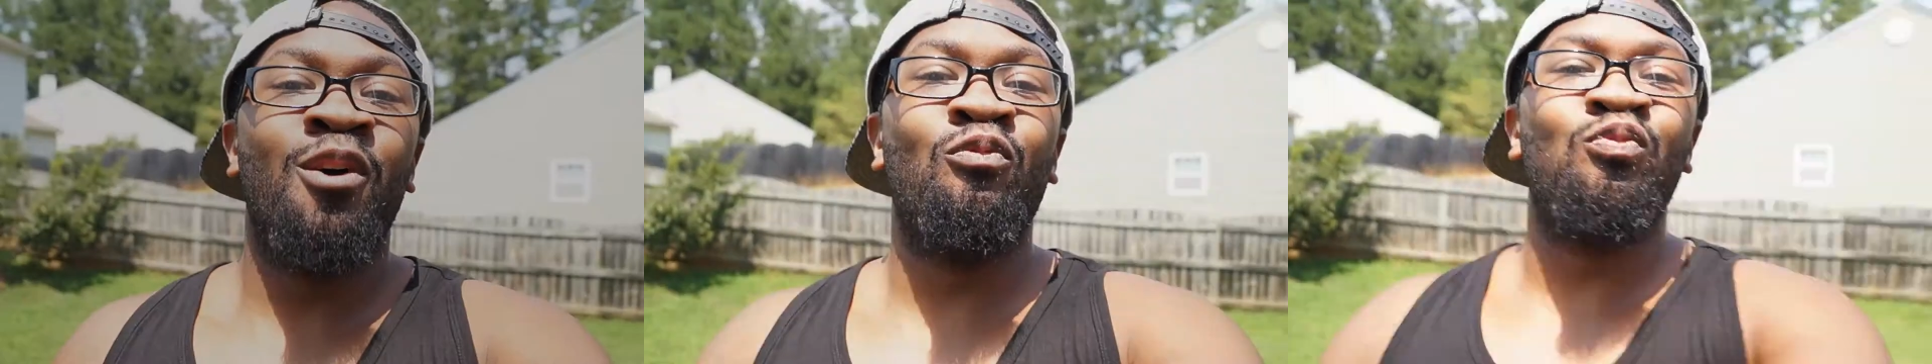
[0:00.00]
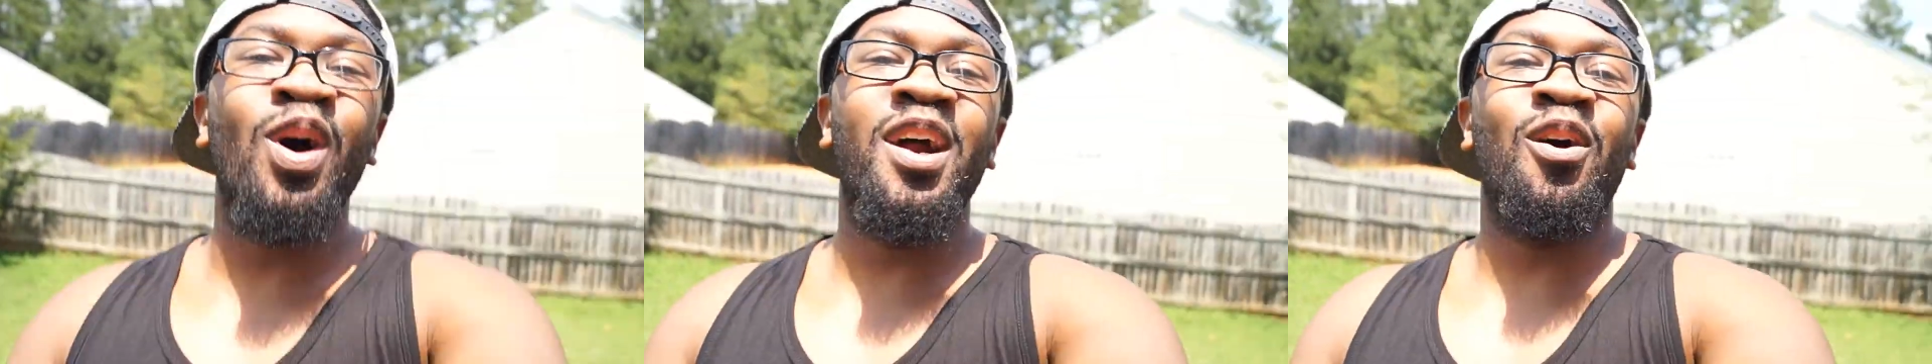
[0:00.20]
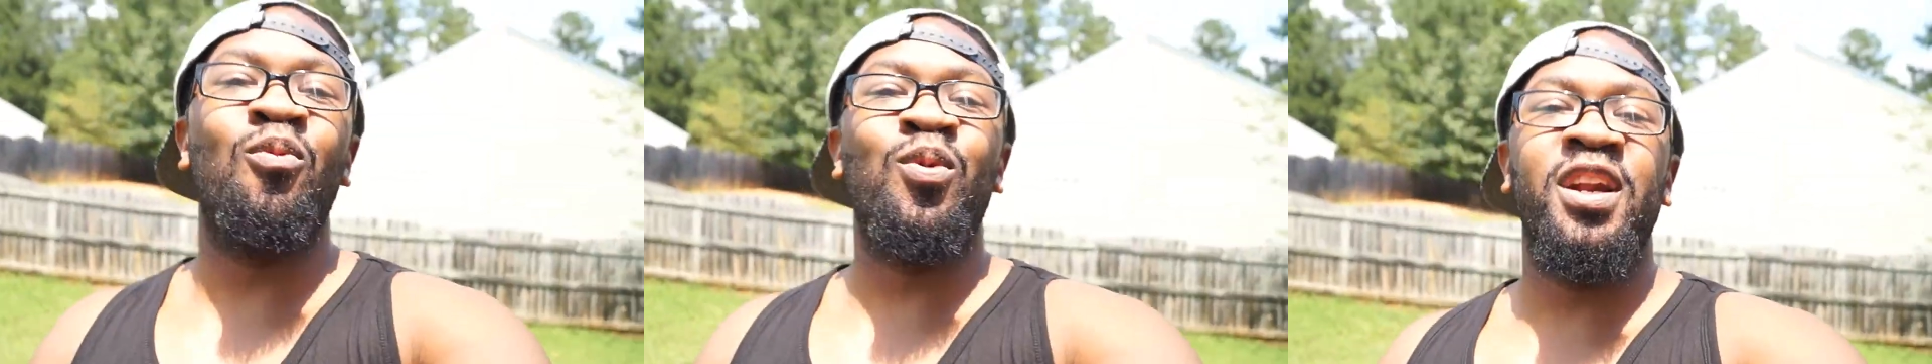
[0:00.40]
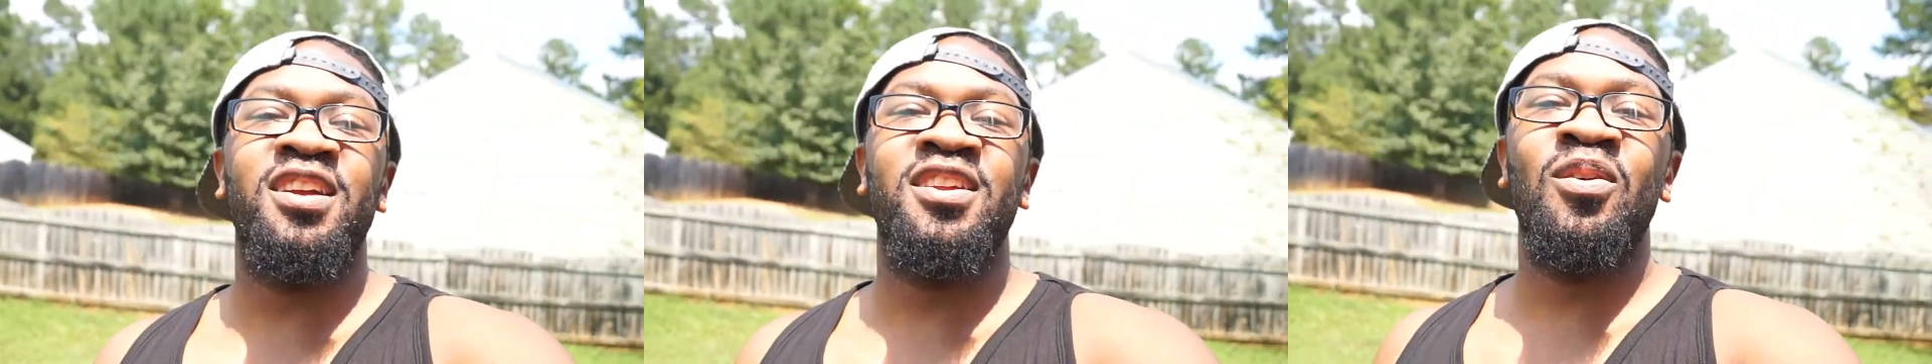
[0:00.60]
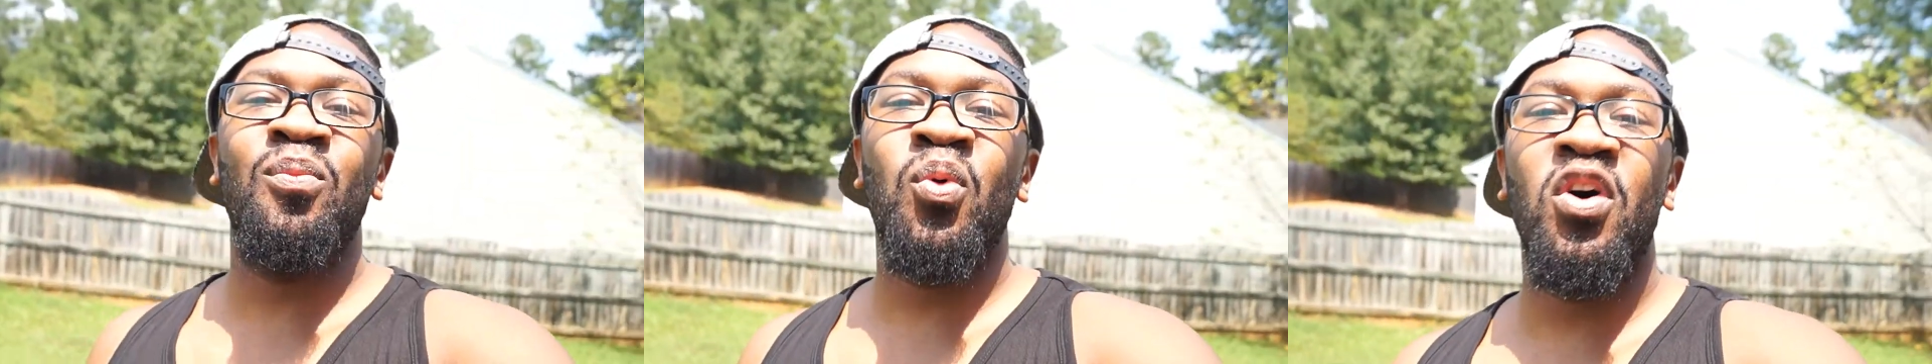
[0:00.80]
What up with
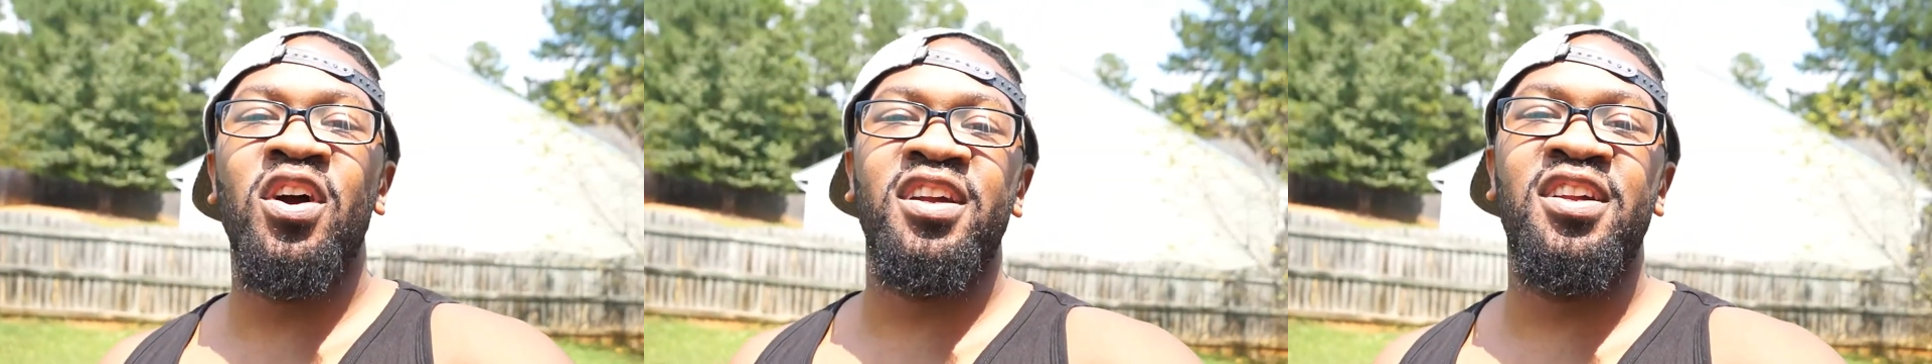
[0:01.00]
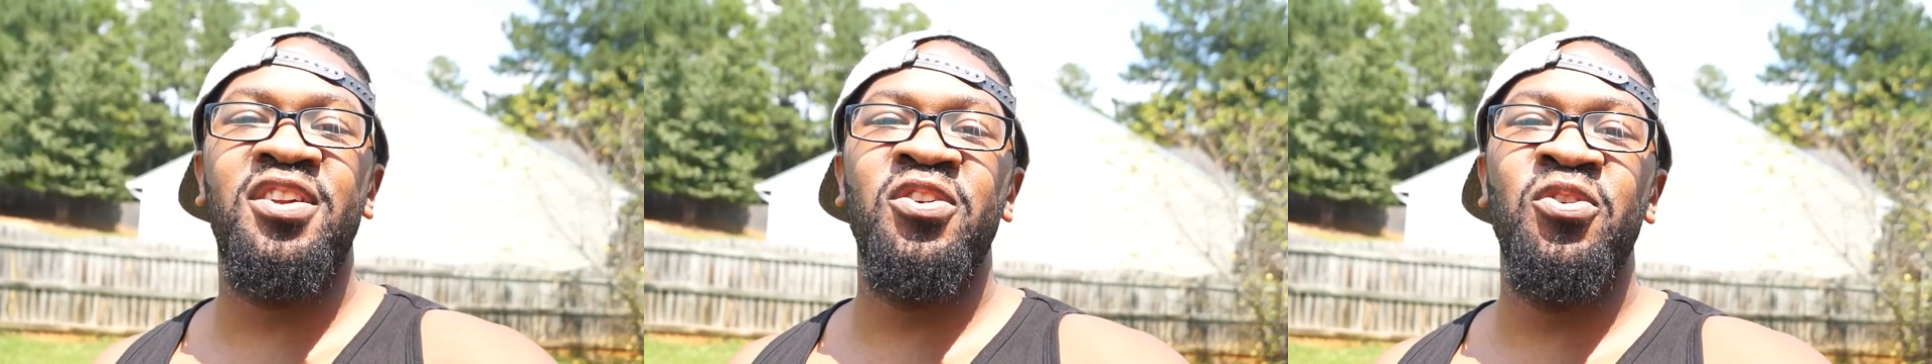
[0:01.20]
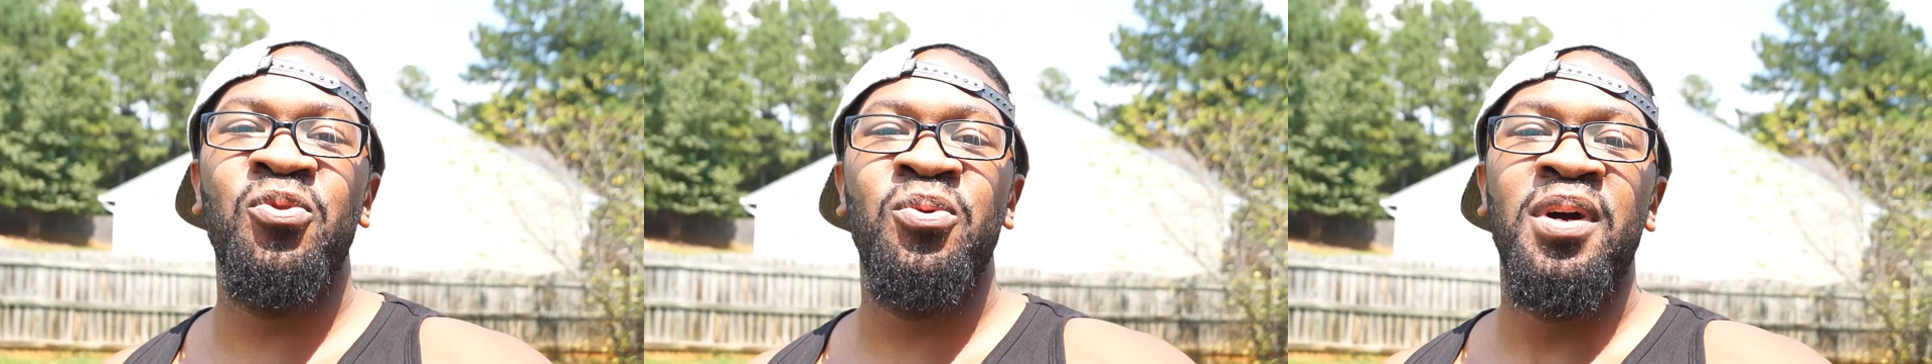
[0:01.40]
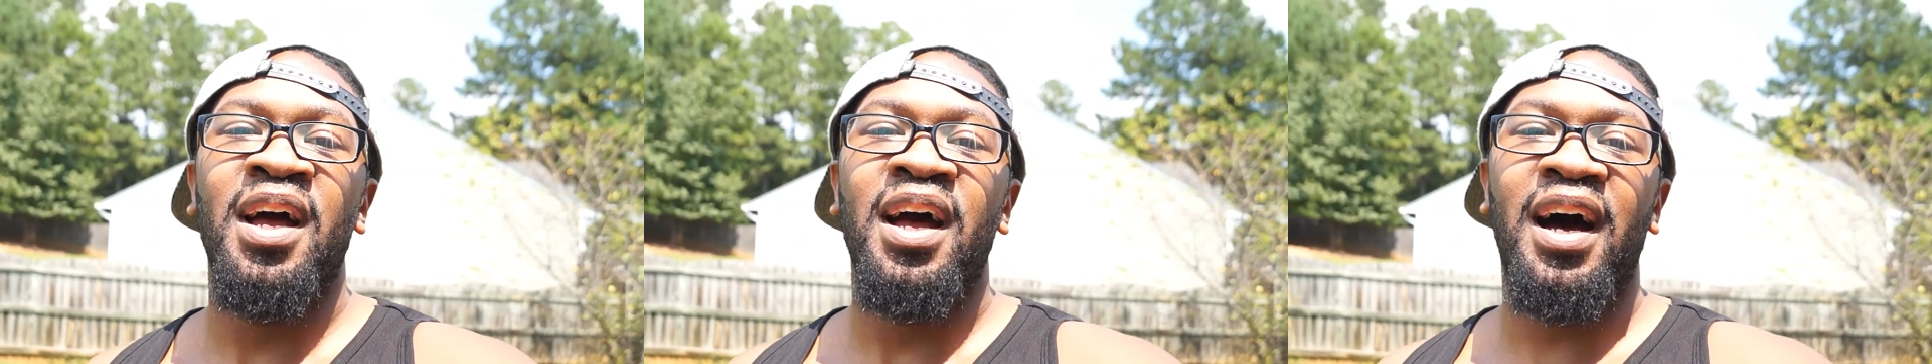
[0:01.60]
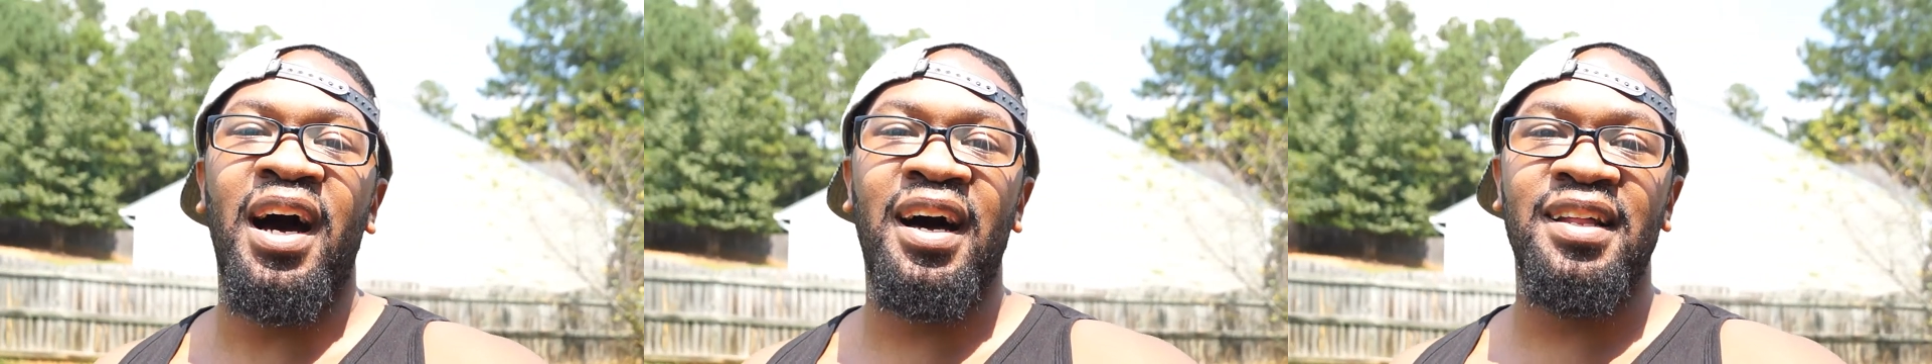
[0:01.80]
it? Your boy Q
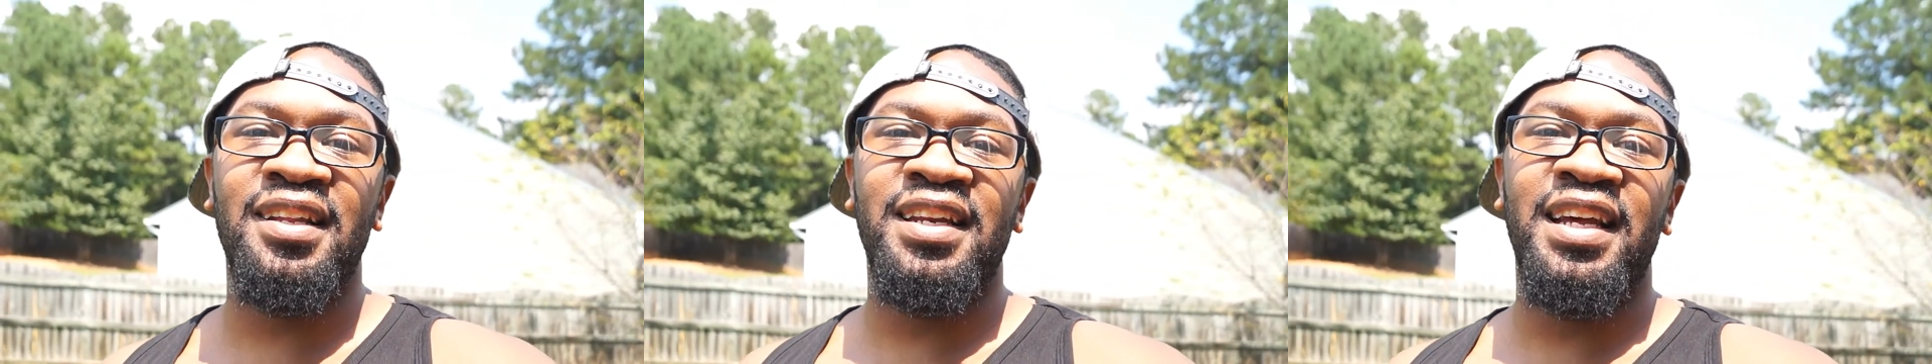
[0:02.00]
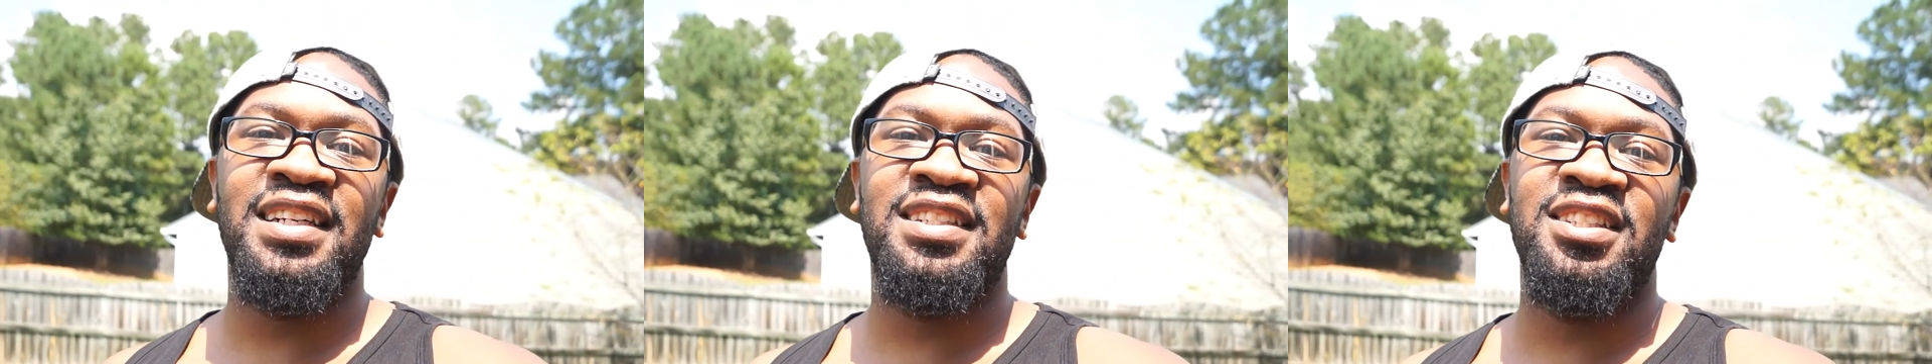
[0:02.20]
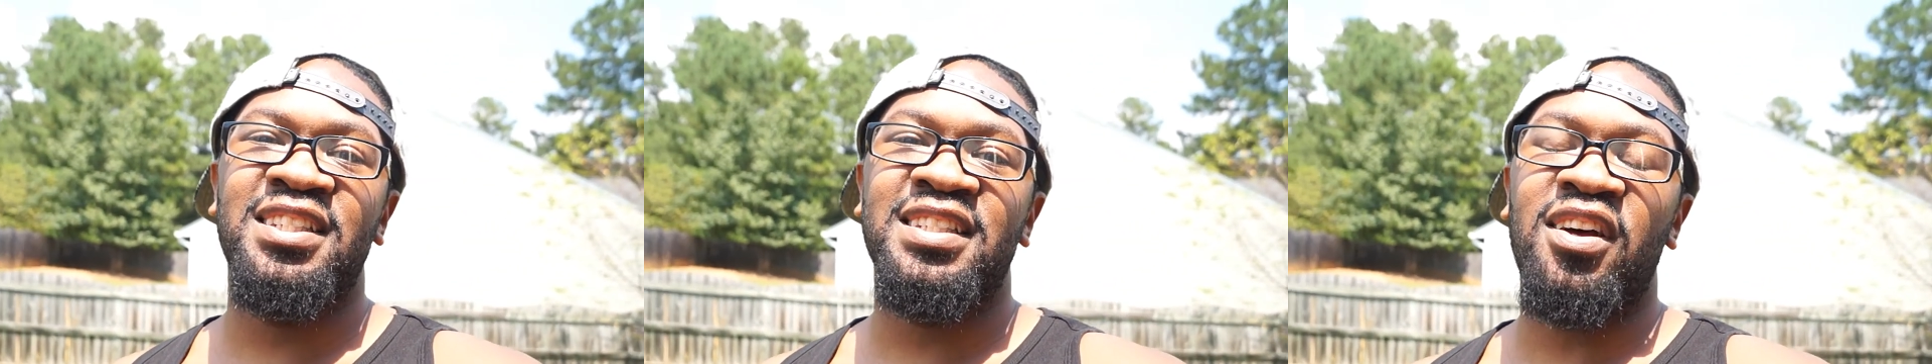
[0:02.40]
hollering at you.